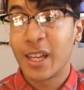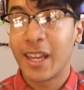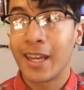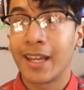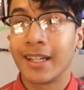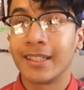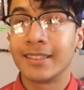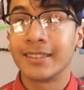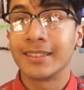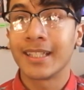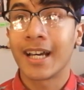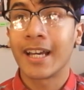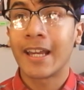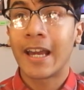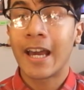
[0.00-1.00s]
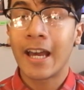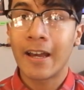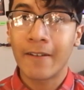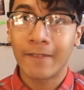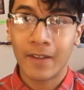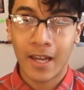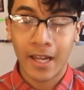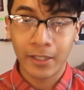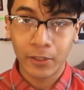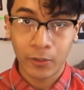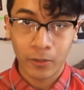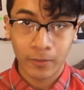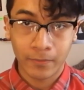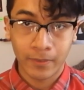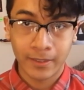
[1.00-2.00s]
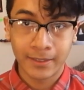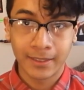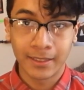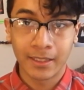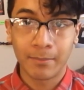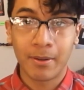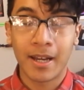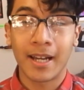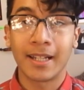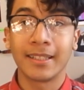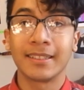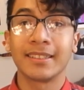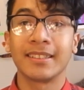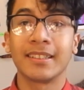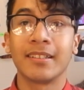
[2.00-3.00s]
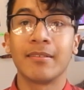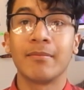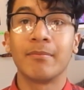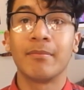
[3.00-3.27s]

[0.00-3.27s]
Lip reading: And I have had girlfriends in the past.